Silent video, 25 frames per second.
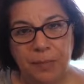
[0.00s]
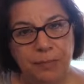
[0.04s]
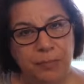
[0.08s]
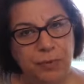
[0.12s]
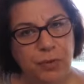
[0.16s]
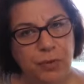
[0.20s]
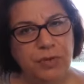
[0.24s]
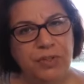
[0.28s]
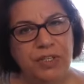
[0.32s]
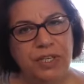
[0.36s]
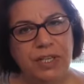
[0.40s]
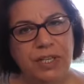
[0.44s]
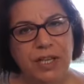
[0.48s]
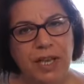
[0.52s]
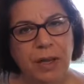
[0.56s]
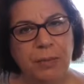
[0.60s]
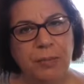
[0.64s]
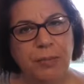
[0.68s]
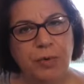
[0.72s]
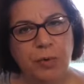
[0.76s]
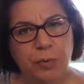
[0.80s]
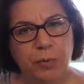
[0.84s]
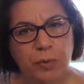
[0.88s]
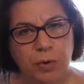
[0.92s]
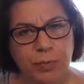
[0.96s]
beauty
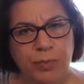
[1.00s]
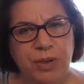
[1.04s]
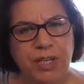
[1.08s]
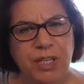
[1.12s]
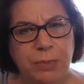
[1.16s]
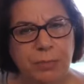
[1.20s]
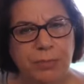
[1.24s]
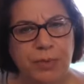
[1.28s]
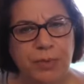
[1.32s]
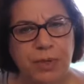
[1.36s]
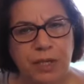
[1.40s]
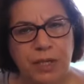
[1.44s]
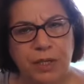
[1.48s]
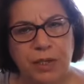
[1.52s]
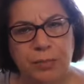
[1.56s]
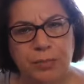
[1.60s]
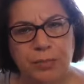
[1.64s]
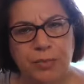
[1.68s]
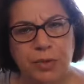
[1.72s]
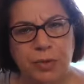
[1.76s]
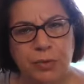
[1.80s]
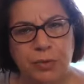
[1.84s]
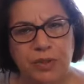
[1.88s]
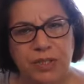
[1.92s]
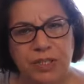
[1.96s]
come women bring a
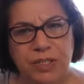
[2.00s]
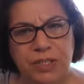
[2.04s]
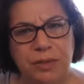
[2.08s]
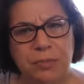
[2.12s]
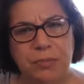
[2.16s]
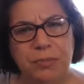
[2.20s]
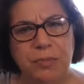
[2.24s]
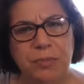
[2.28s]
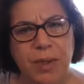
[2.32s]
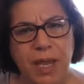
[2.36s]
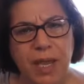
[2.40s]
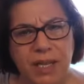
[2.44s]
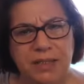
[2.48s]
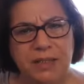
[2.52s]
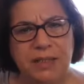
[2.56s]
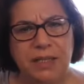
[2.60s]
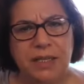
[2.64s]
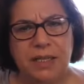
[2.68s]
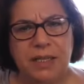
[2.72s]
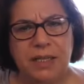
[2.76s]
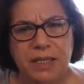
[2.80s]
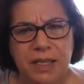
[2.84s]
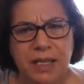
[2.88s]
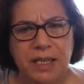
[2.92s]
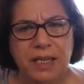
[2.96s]
beauty men
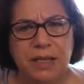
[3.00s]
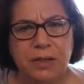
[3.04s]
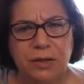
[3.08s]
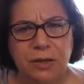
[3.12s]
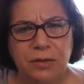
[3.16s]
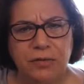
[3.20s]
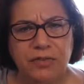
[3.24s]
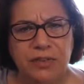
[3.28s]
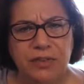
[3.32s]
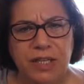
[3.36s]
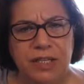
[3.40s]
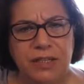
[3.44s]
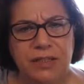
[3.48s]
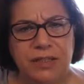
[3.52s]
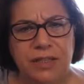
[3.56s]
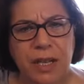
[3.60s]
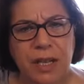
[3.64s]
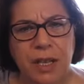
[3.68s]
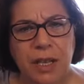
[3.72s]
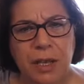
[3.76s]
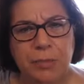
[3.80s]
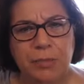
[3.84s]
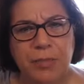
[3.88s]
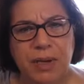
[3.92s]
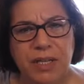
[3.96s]
take care of things
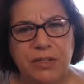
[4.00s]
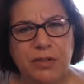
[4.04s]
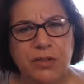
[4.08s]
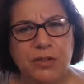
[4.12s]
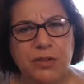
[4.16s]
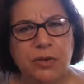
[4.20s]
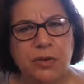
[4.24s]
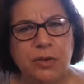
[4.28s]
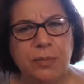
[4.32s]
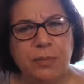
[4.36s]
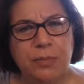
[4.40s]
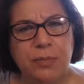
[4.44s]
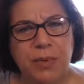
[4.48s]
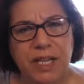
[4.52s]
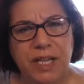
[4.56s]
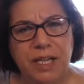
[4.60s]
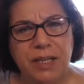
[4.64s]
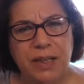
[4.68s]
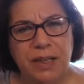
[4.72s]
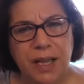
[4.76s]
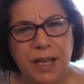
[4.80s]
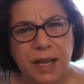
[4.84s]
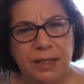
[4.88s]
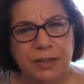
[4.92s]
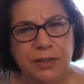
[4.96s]
but your
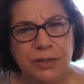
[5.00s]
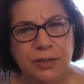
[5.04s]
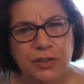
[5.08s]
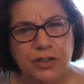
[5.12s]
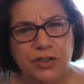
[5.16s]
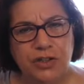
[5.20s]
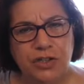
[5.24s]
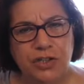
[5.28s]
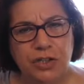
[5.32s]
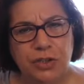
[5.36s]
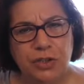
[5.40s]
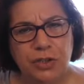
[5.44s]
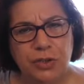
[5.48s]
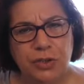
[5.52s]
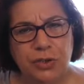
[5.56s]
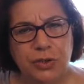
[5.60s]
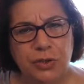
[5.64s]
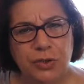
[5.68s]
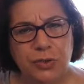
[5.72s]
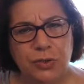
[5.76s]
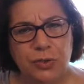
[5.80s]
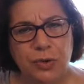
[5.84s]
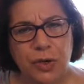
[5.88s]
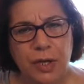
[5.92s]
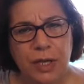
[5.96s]
male energy in
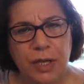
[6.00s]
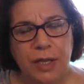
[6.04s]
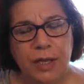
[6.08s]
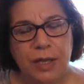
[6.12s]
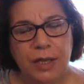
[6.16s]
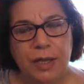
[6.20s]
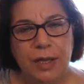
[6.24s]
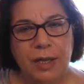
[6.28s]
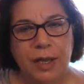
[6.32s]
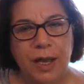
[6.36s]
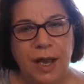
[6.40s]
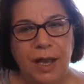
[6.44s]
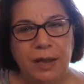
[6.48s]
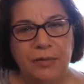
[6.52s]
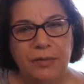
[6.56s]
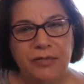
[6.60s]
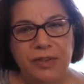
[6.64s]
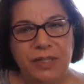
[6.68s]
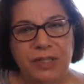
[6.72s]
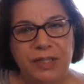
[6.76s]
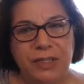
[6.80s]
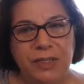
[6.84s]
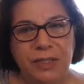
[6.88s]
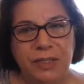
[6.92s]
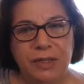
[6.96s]
you have
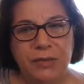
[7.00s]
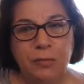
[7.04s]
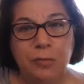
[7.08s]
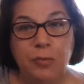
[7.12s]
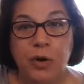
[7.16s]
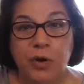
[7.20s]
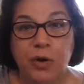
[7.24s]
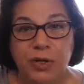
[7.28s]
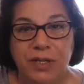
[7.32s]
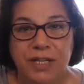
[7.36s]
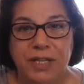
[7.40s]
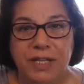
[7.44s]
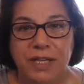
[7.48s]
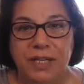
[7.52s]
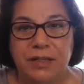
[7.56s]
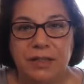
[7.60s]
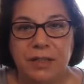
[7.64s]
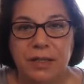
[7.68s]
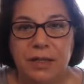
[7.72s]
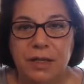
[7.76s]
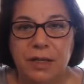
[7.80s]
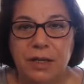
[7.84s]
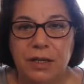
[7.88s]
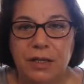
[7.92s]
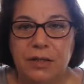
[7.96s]
it work it
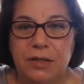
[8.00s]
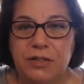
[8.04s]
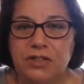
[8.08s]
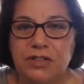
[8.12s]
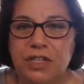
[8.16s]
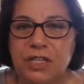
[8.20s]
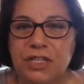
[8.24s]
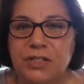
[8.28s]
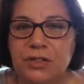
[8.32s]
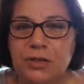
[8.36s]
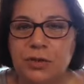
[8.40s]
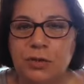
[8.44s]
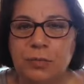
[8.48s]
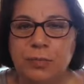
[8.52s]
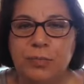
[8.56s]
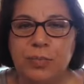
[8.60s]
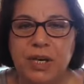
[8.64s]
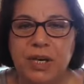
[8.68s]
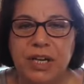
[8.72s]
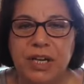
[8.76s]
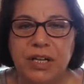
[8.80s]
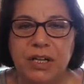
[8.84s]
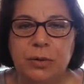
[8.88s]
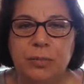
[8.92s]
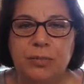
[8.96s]
just to
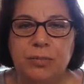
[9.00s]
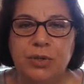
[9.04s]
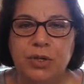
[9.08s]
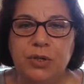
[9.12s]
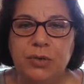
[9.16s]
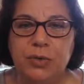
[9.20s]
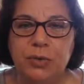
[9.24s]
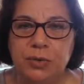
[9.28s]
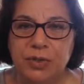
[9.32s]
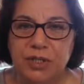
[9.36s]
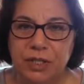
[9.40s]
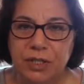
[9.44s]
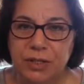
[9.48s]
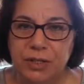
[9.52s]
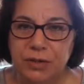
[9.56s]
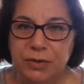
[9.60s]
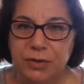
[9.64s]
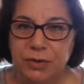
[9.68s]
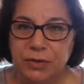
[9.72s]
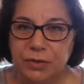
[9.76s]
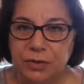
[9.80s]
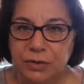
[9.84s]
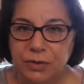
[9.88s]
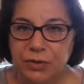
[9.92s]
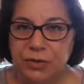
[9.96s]
bring a beauty
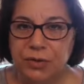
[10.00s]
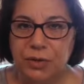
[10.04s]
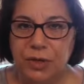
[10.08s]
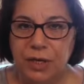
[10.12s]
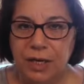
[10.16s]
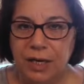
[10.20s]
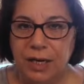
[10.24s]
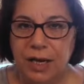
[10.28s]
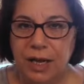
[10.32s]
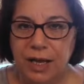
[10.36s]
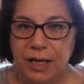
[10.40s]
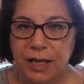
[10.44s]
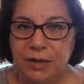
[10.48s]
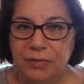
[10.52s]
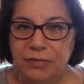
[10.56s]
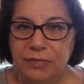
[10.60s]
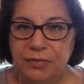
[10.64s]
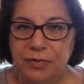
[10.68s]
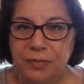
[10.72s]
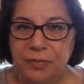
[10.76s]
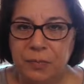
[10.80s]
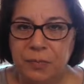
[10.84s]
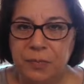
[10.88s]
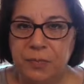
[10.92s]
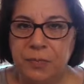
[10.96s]
into your
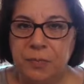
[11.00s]
life